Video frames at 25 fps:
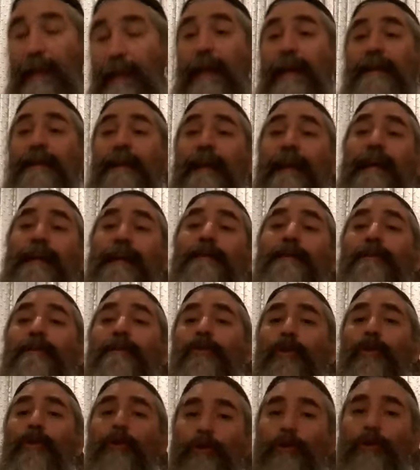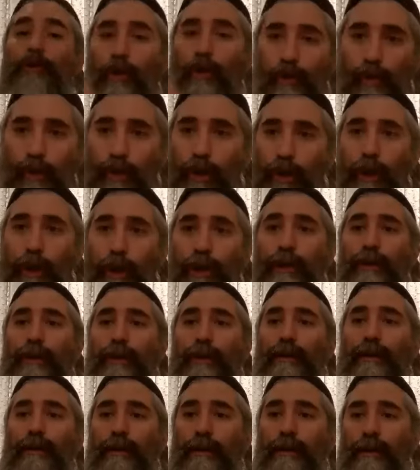then conclusion,
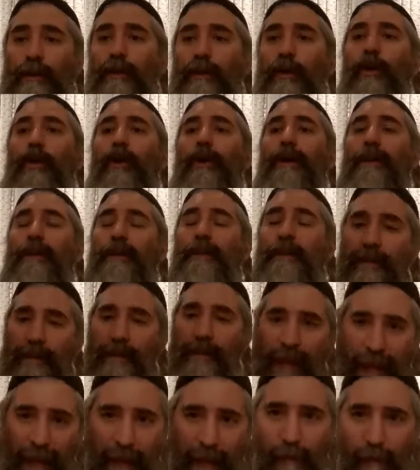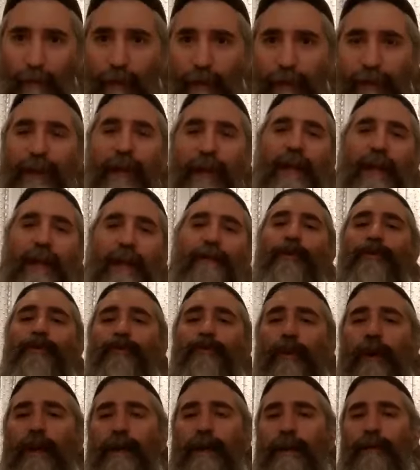thank, we're
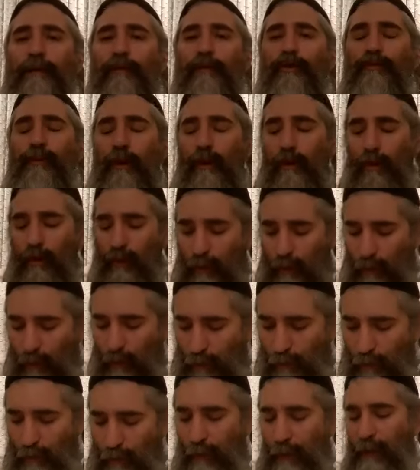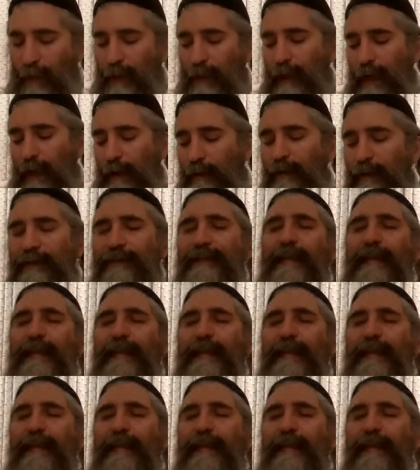thankful to HaKadosh Baruch Hu, and we